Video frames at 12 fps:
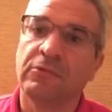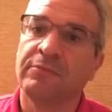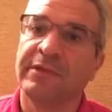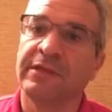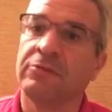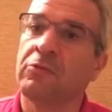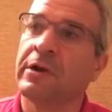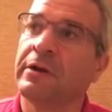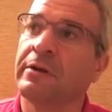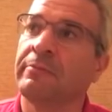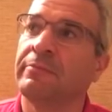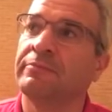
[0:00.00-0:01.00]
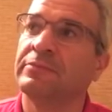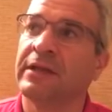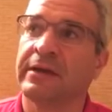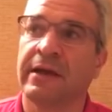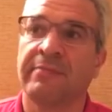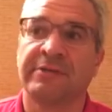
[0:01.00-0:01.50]
would be the one
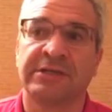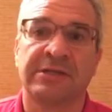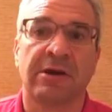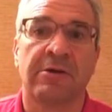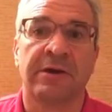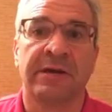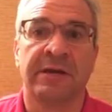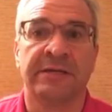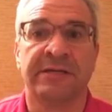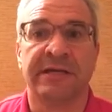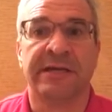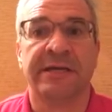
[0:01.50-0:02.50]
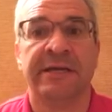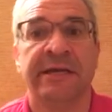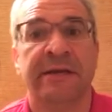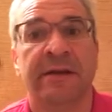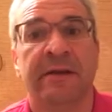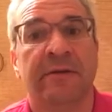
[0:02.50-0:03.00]
that got me started in
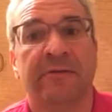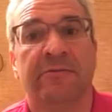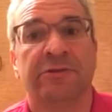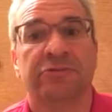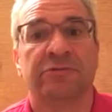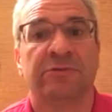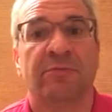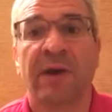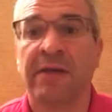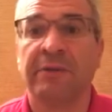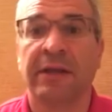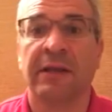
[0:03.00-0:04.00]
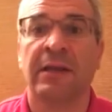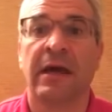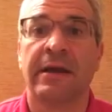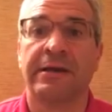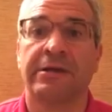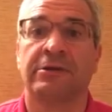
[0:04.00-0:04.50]
DE, which was probably a
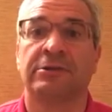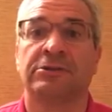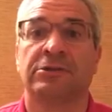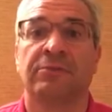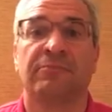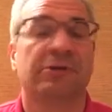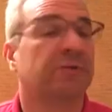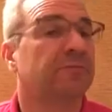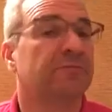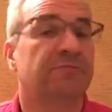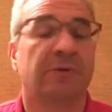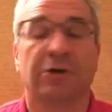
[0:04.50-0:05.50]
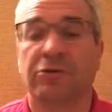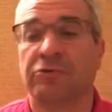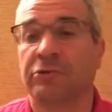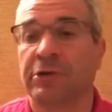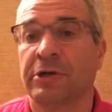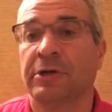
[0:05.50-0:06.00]
lot of yours, the
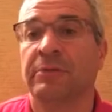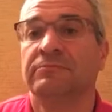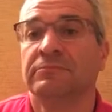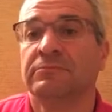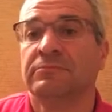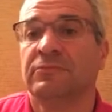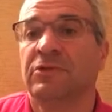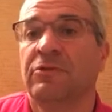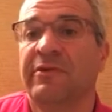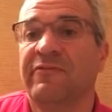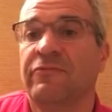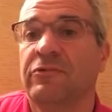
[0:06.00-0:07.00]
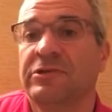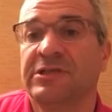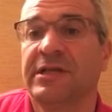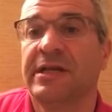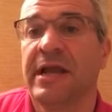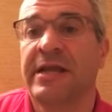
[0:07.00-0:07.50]
Mercure
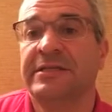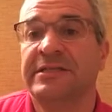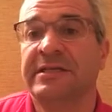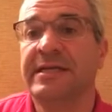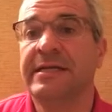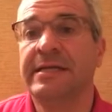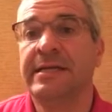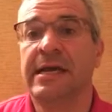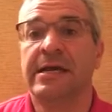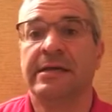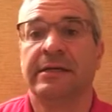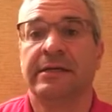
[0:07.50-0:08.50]
34CHD,